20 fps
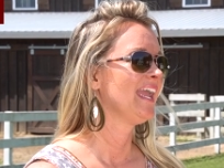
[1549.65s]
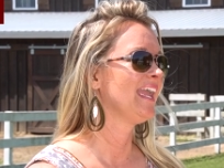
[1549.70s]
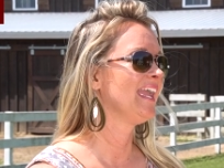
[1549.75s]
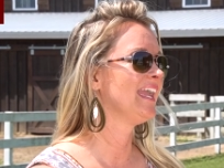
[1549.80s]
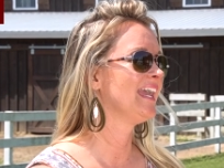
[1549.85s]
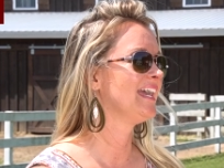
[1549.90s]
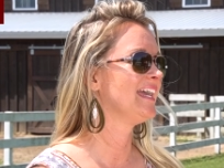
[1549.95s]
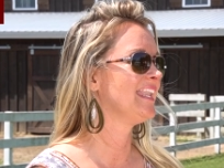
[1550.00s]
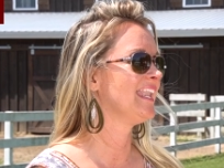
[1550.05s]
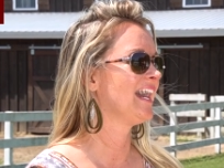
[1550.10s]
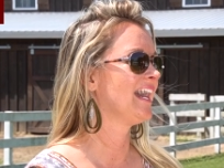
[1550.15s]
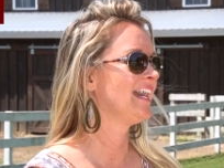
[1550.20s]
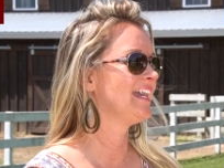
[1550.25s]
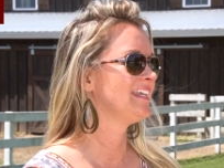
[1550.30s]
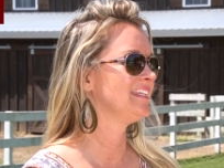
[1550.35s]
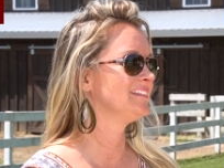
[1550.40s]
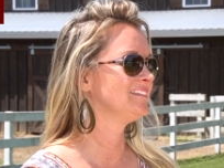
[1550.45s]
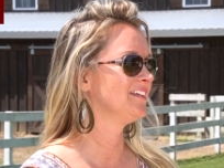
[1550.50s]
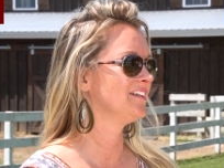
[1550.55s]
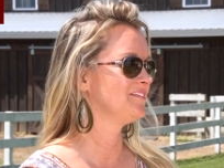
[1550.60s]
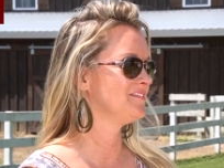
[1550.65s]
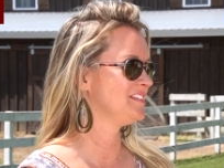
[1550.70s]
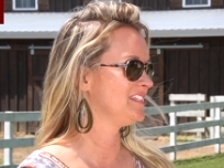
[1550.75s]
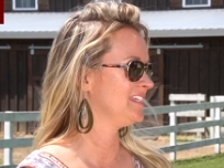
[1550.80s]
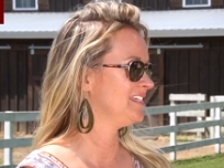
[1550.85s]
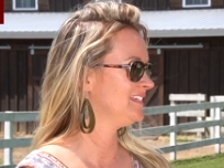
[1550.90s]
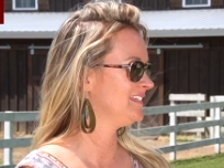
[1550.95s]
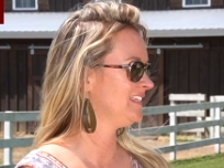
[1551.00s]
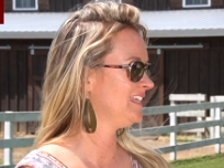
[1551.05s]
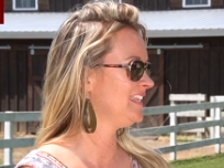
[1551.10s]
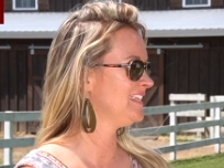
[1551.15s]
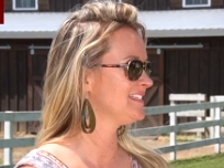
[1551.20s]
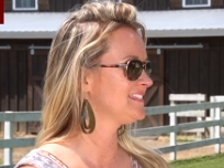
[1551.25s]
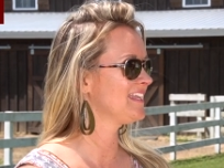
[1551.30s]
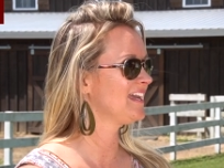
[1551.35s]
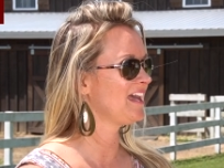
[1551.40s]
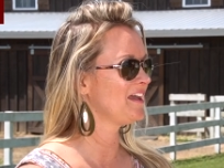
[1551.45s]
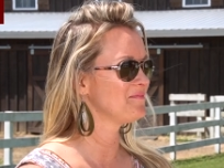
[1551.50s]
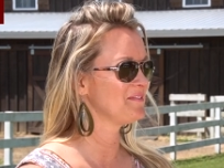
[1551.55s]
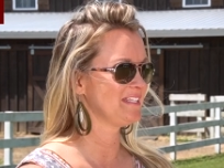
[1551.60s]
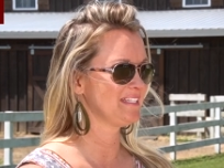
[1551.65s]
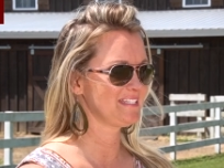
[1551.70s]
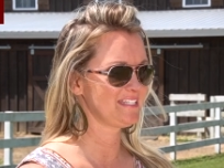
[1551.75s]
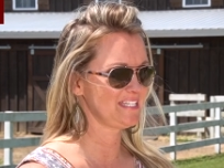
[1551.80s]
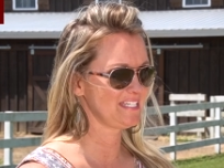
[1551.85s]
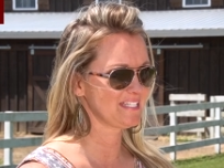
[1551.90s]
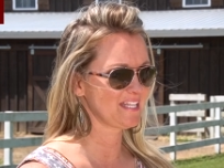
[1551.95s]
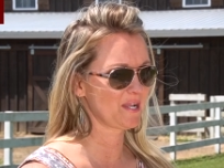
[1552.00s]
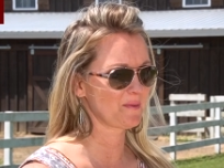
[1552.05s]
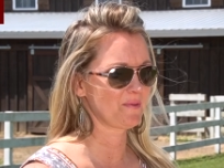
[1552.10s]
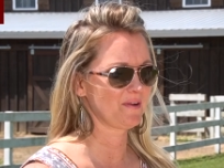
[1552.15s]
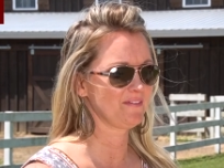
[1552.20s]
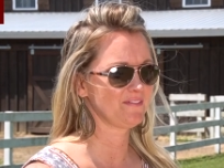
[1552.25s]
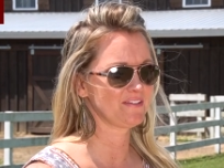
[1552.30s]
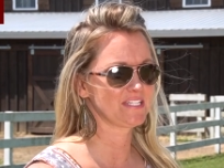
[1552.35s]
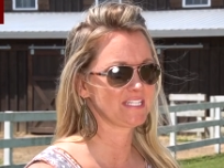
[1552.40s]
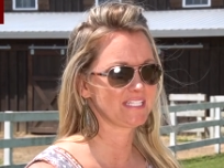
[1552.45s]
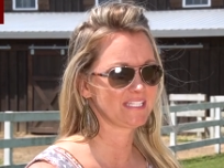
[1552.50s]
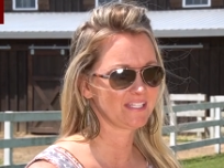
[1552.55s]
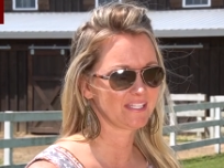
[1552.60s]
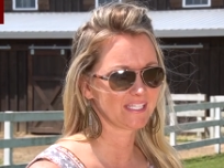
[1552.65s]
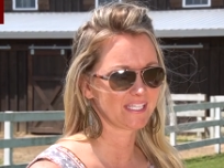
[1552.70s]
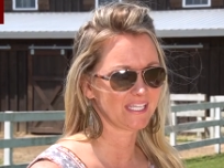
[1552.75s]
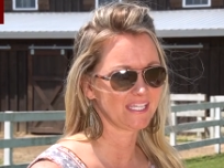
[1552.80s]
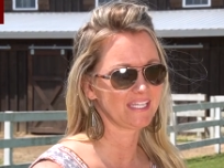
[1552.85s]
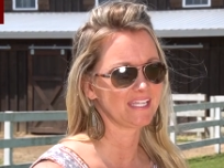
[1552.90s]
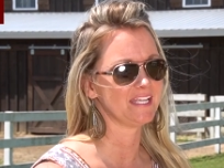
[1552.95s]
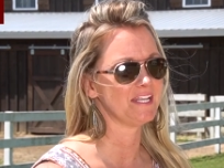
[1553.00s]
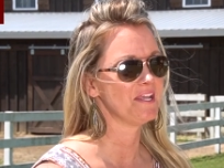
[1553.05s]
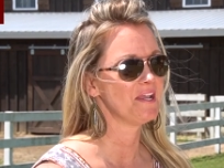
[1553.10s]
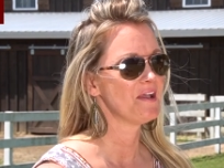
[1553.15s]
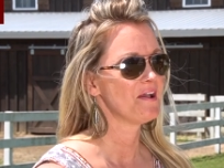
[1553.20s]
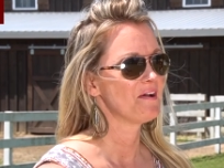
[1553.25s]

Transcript: And I loved it. And it's not, I mean, she's not perfect, she's still a kid,